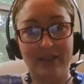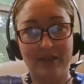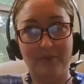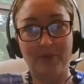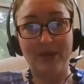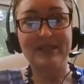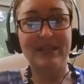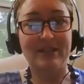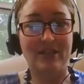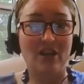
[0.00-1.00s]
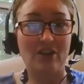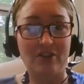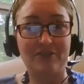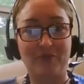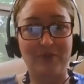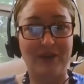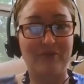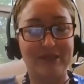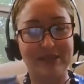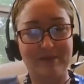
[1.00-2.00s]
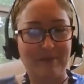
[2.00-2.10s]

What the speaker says: the president and the Congress, for whatever reason,